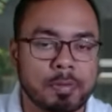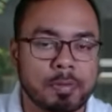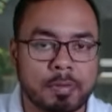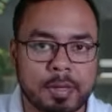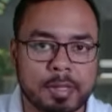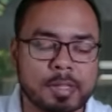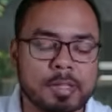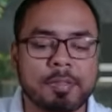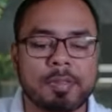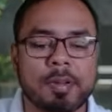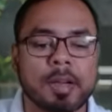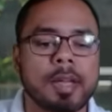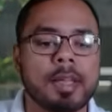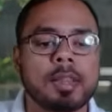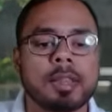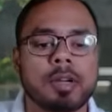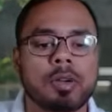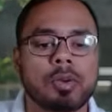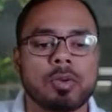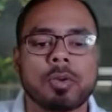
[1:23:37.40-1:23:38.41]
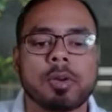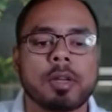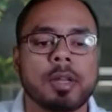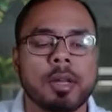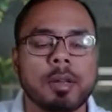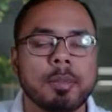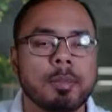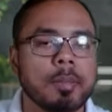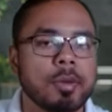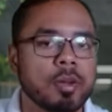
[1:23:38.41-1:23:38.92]
first find the
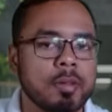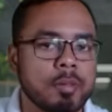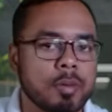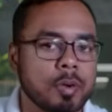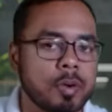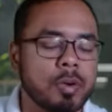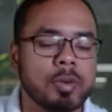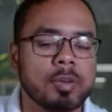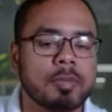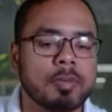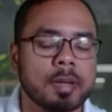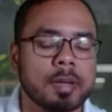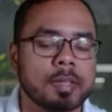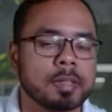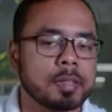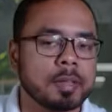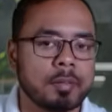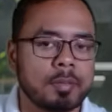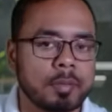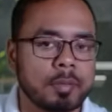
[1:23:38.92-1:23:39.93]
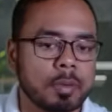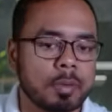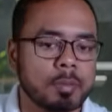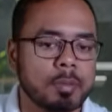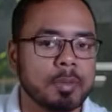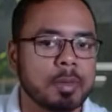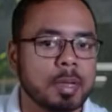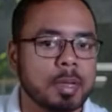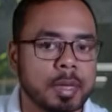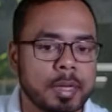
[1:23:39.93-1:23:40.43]
total number of onto function
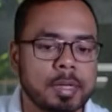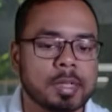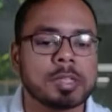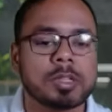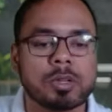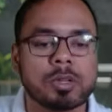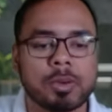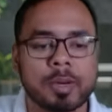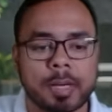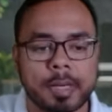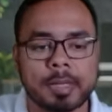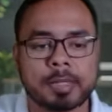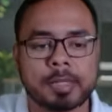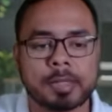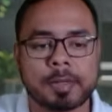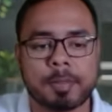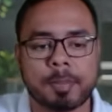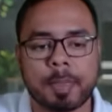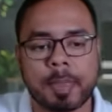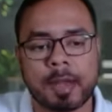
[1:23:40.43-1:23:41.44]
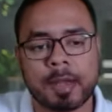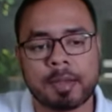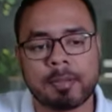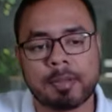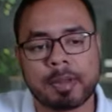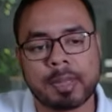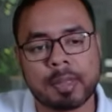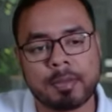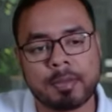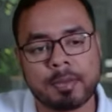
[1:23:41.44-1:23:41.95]
from S to S,
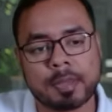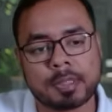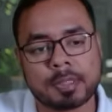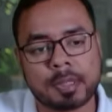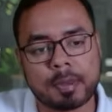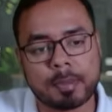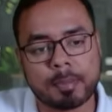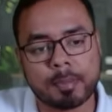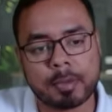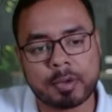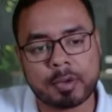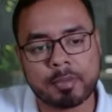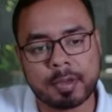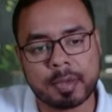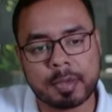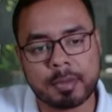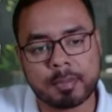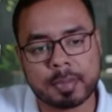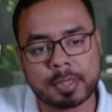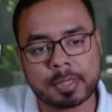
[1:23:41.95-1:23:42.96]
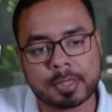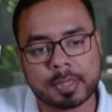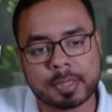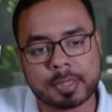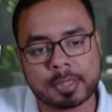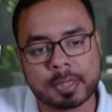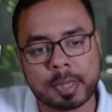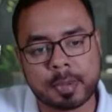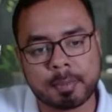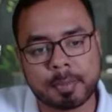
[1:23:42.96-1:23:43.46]
that will give us number of elements
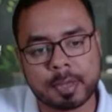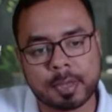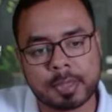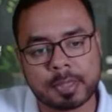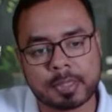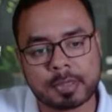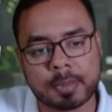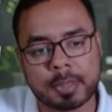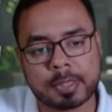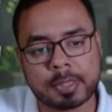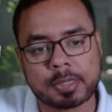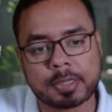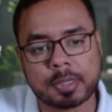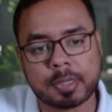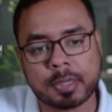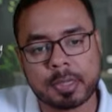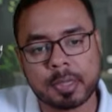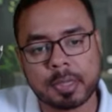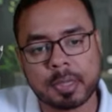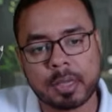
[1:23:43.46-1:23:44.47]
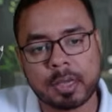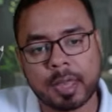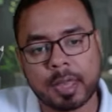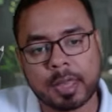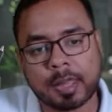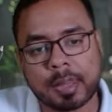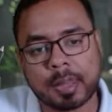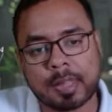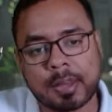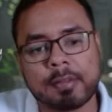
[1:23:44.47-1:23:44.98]
in sample space,
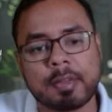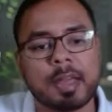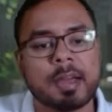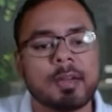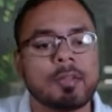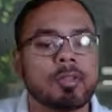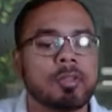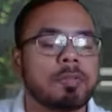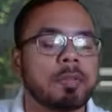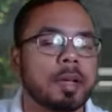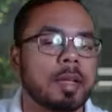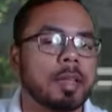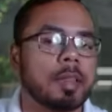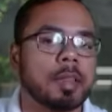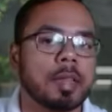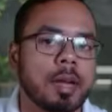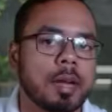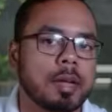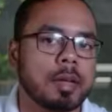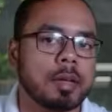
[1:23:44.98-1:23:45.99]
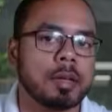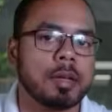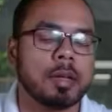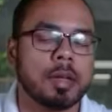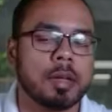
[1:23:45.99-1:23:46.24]
and then we have to find that